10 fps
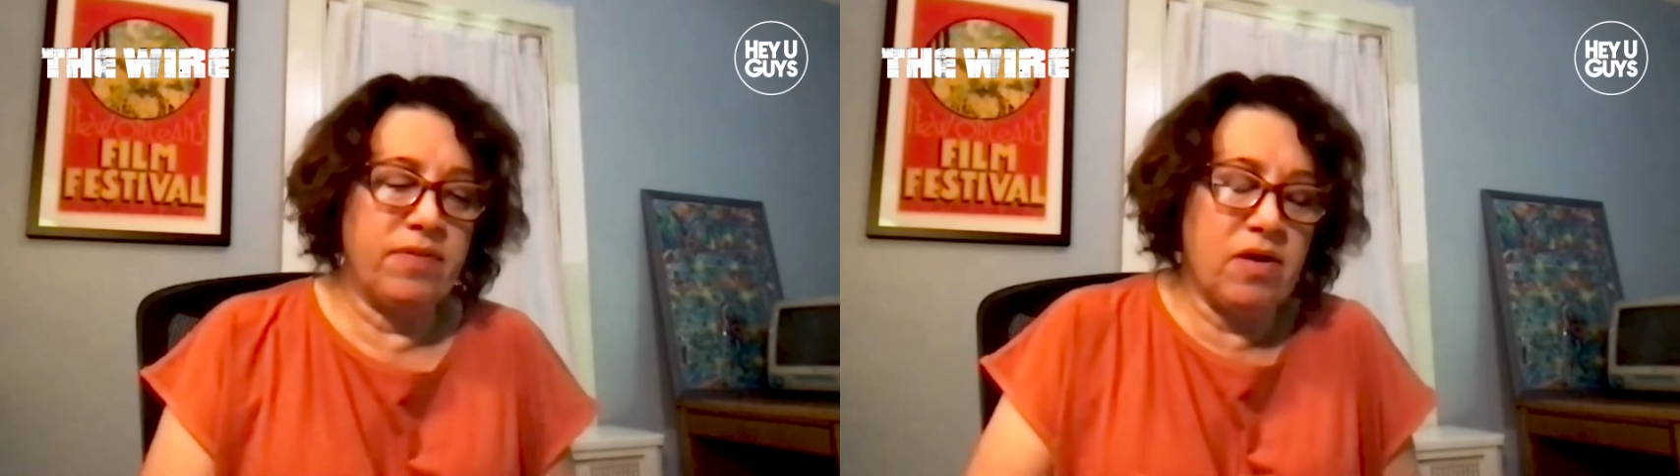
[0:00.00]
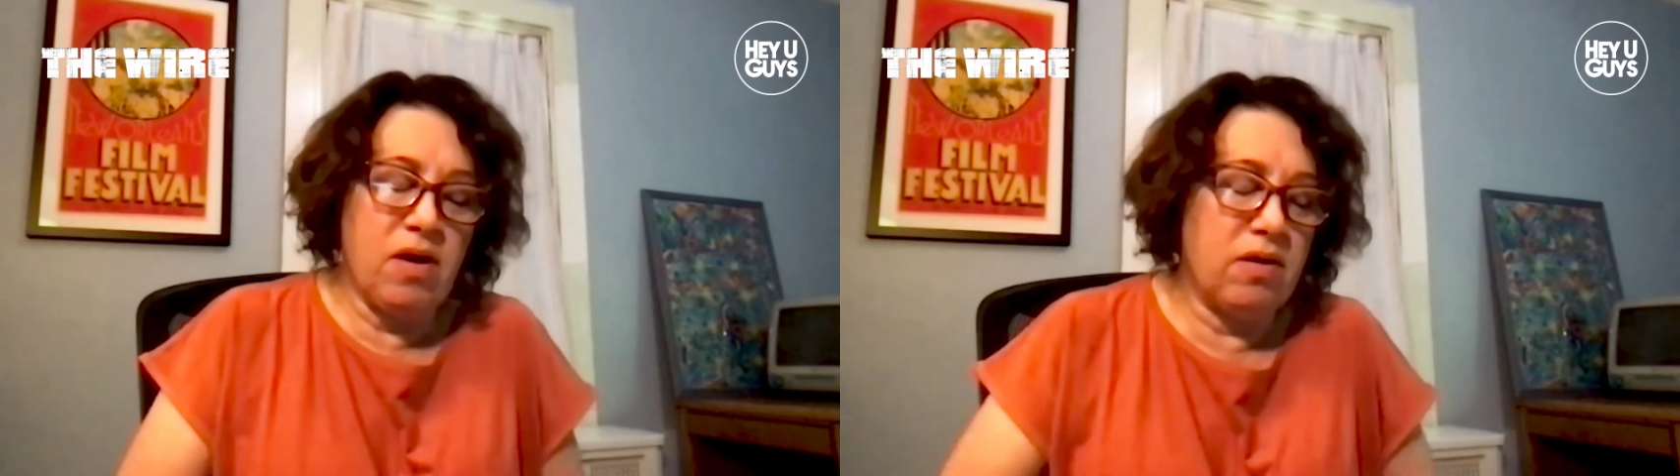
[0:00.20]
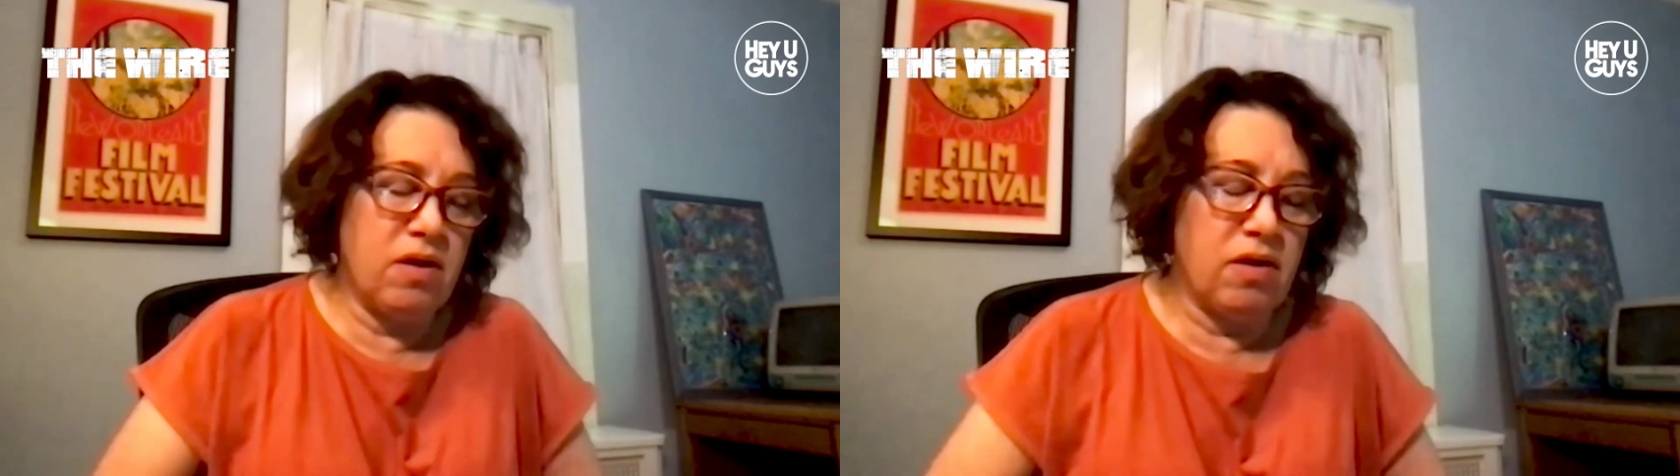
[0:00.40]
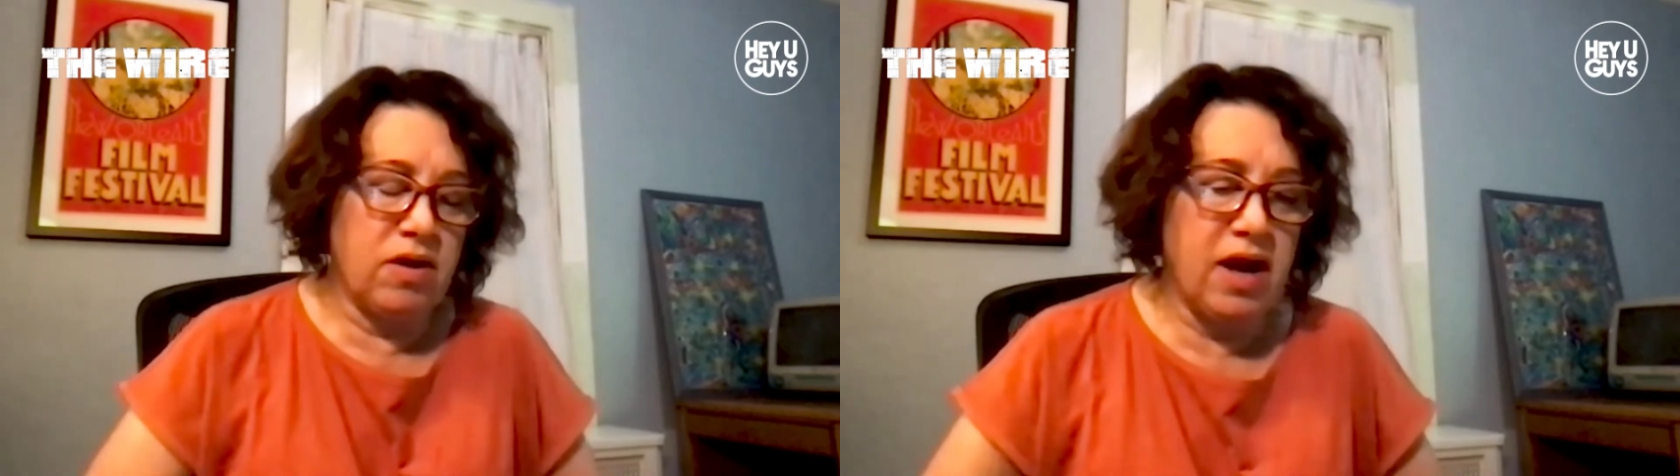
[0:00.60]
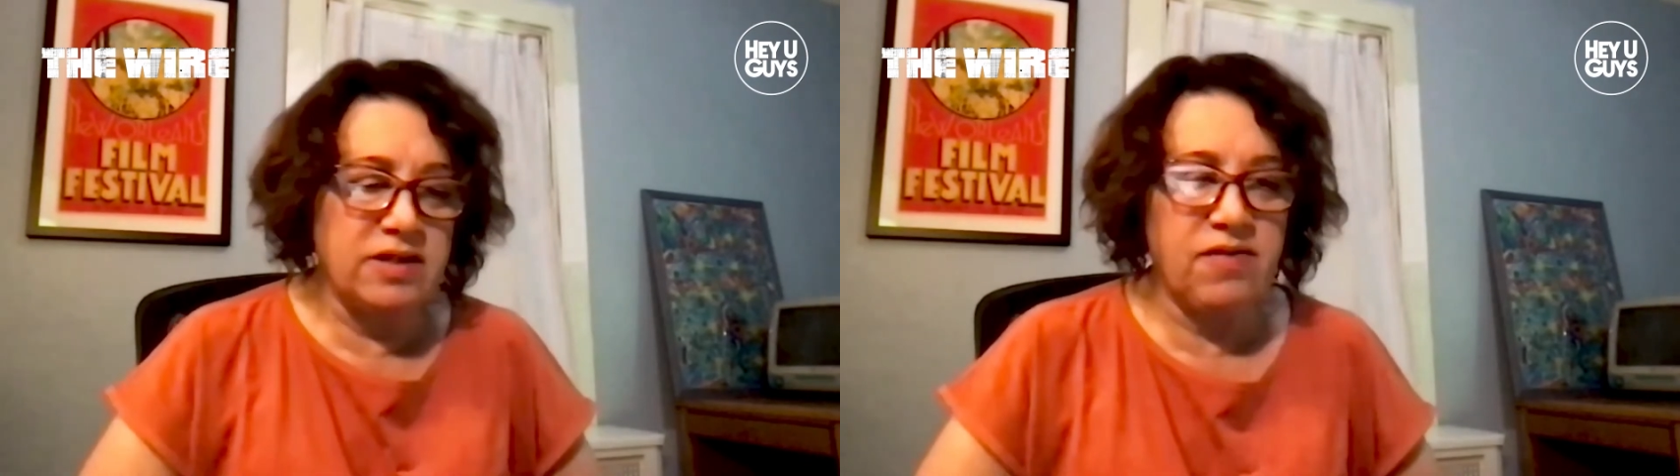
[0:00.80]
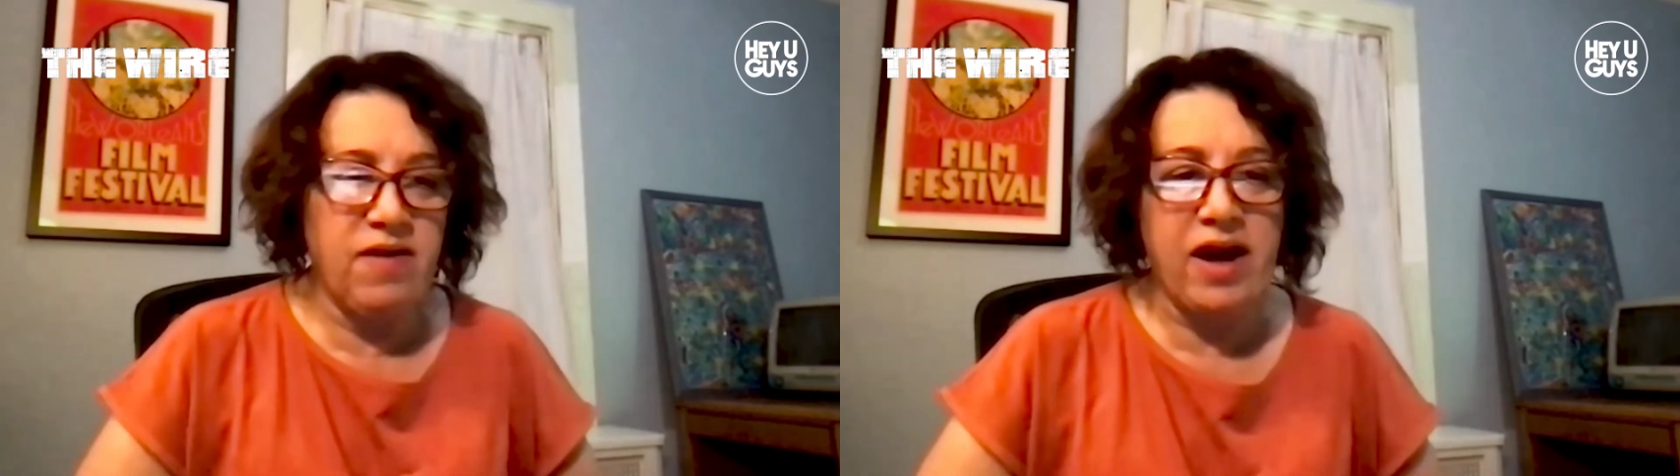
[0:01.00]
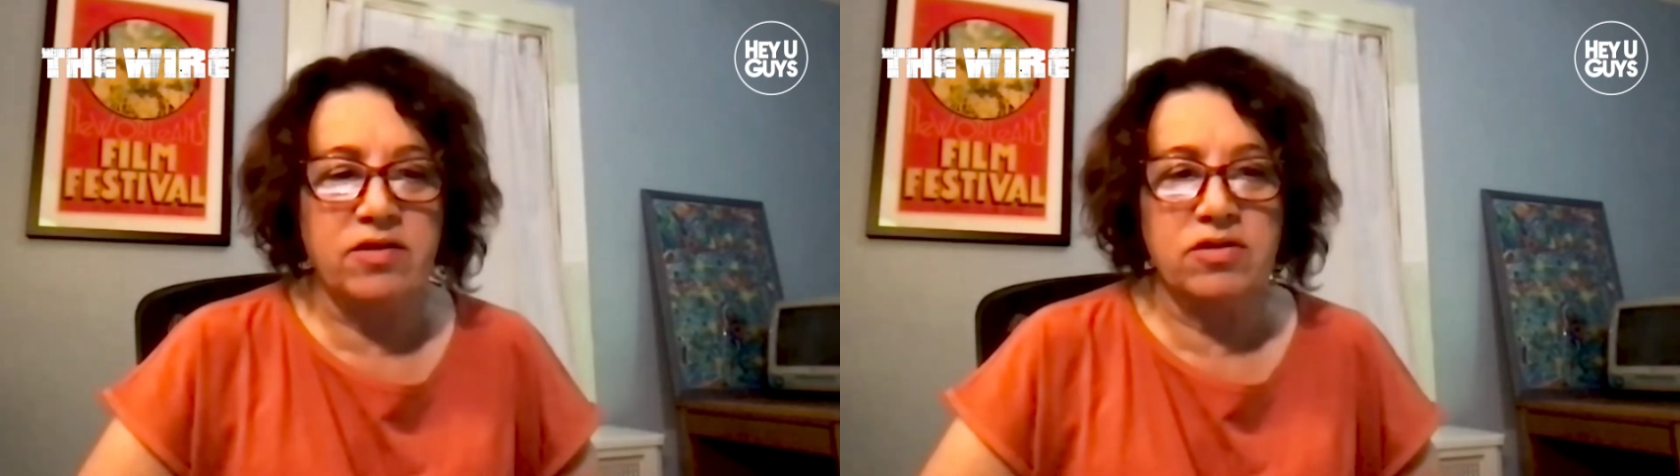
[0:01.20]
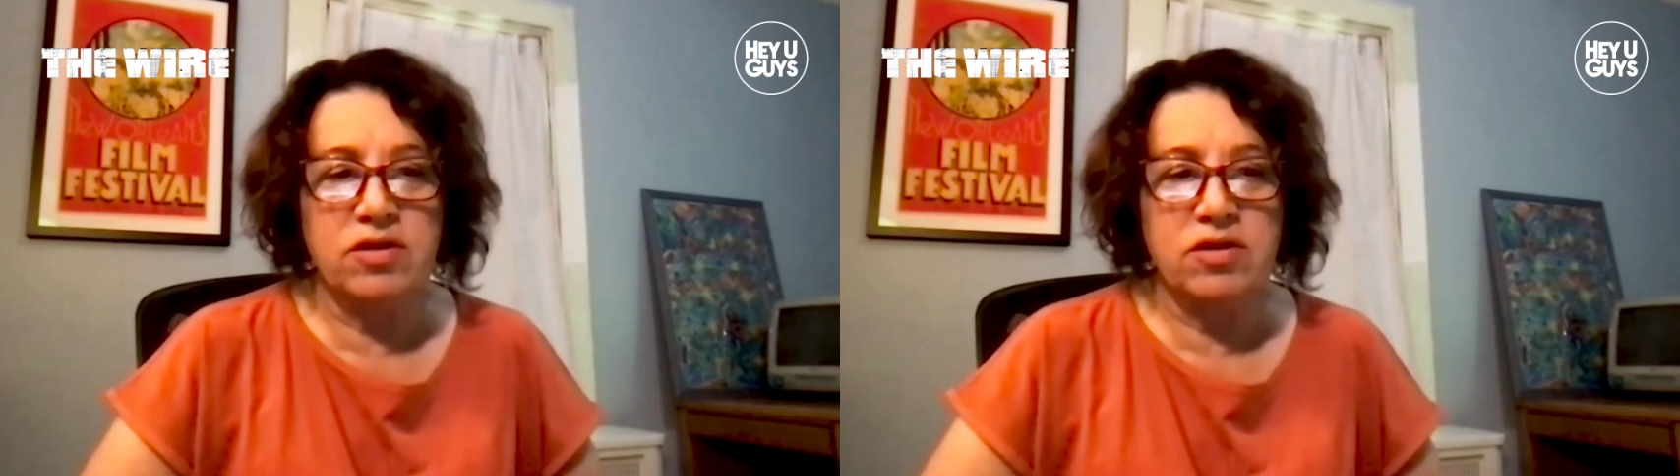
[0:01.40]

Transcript: all, all kinds of actors.